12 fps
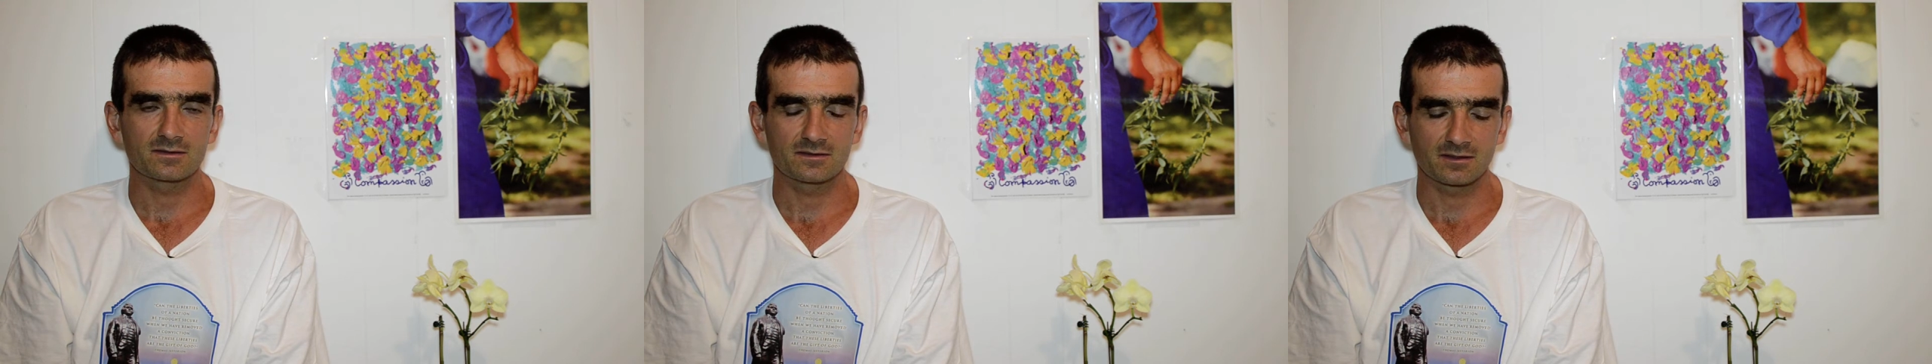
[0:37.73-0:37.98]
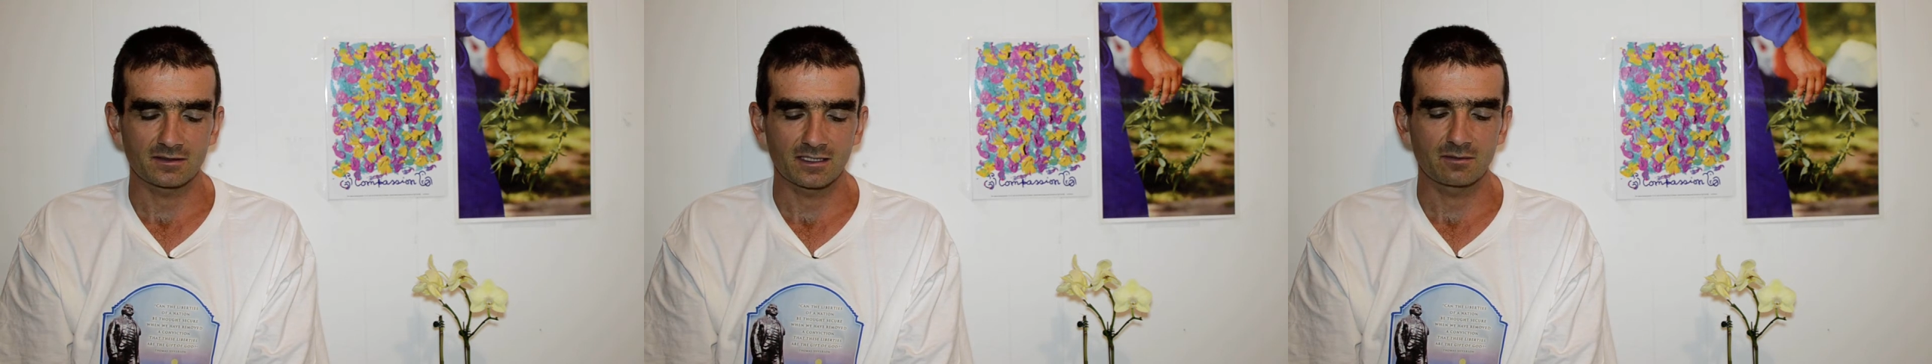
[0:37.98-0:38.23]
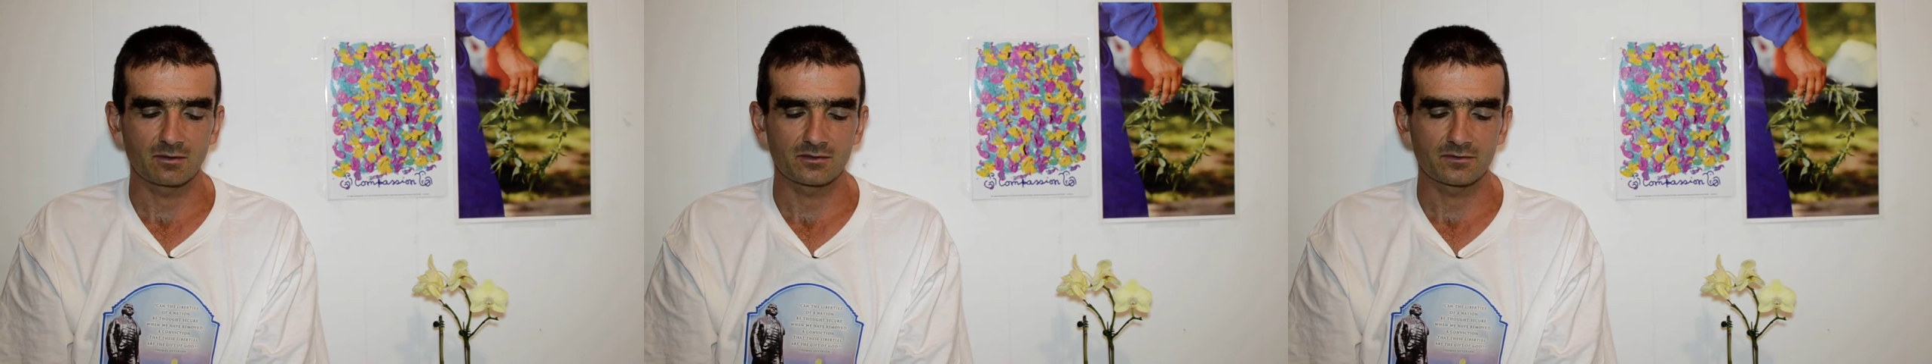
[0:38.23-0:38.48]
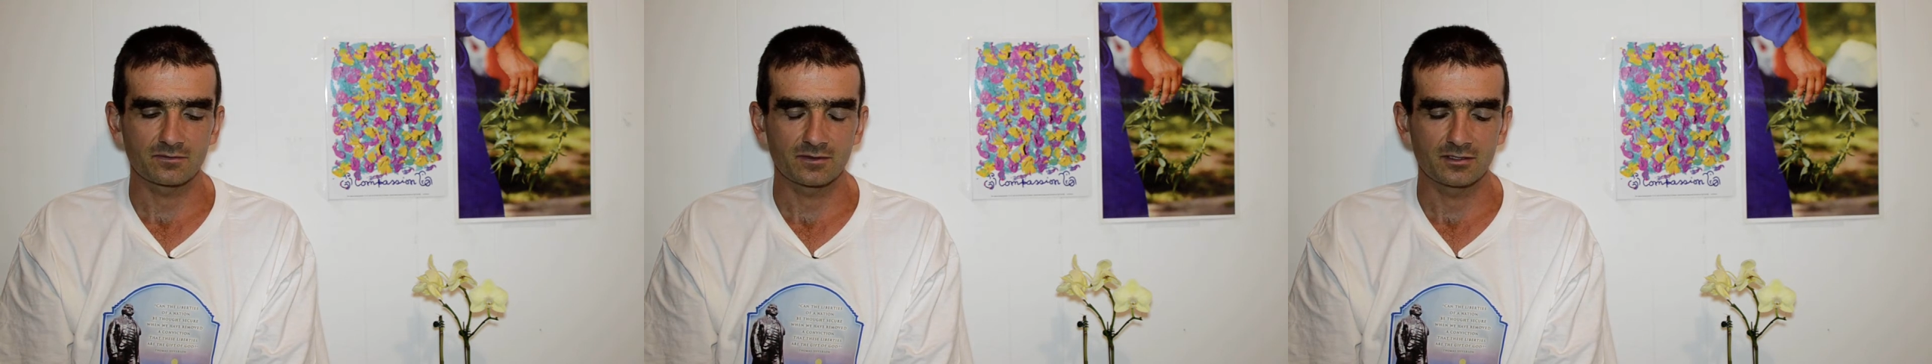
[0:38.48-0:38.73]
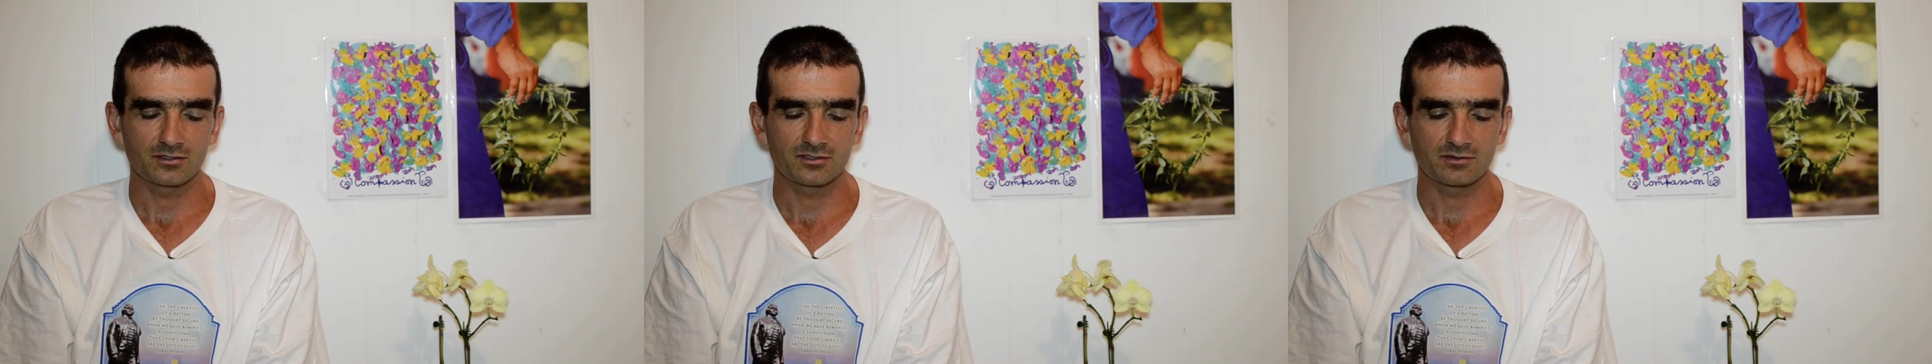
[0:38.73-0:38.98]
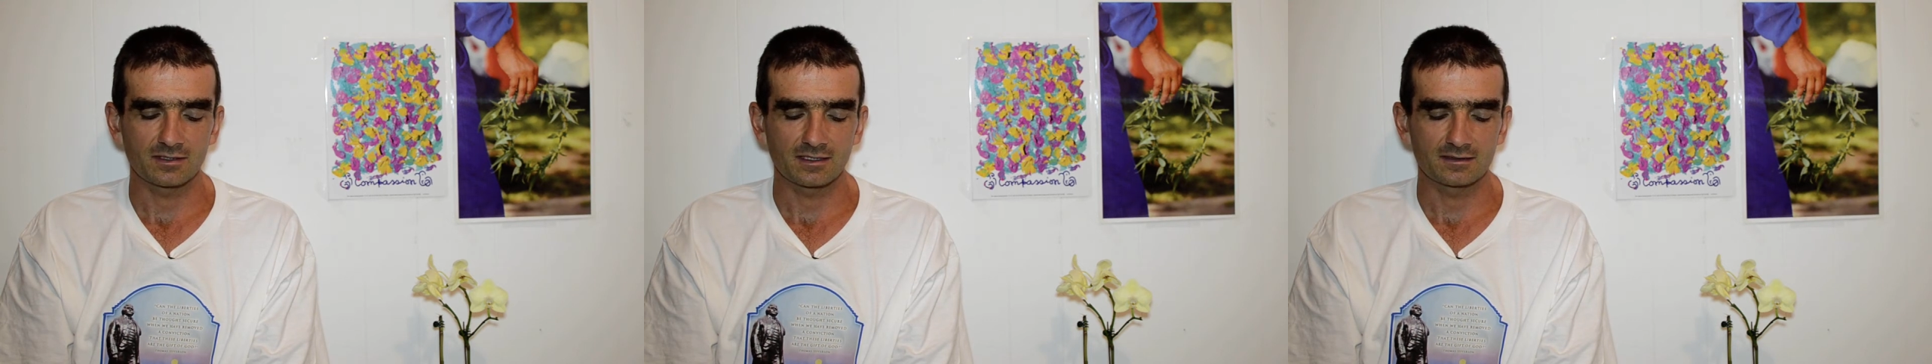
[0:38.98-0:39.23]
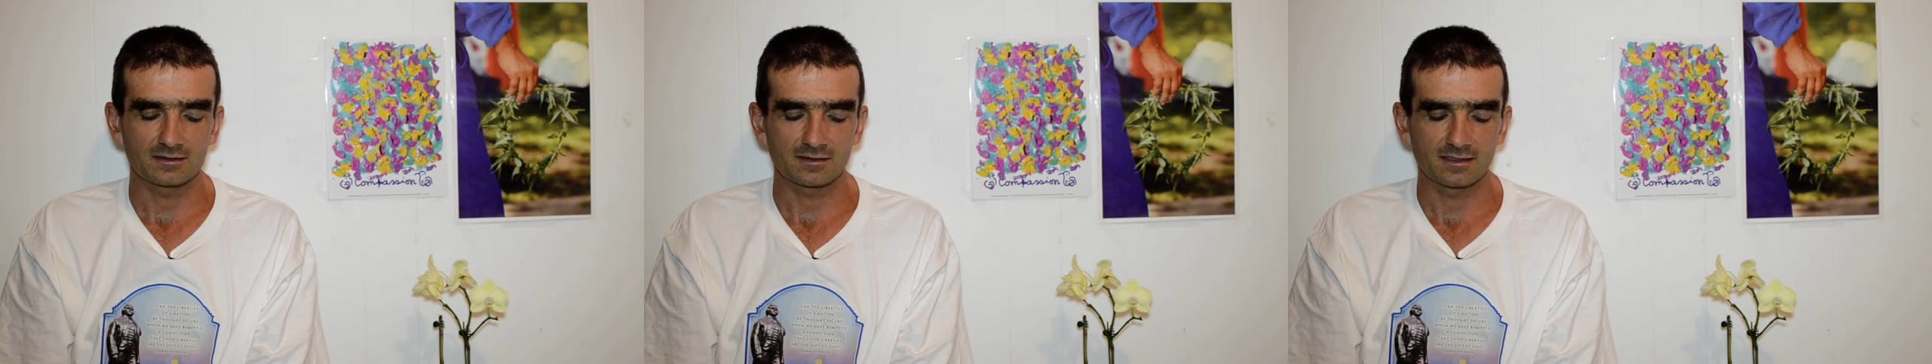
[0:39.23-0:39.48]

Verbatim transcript: still able to finish the race.